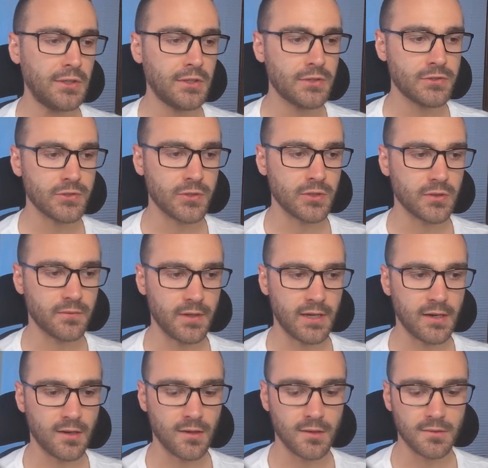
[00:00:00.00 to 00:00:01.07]
So if
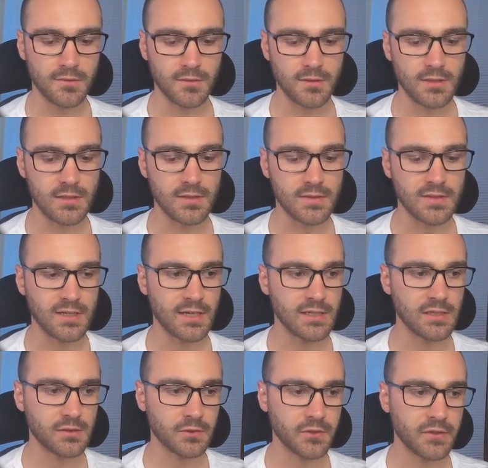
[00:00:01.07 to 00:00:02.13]
error is not
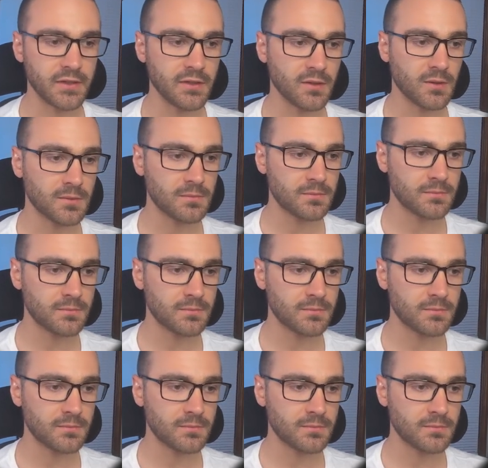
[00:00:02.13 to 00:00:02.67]
equal to nil,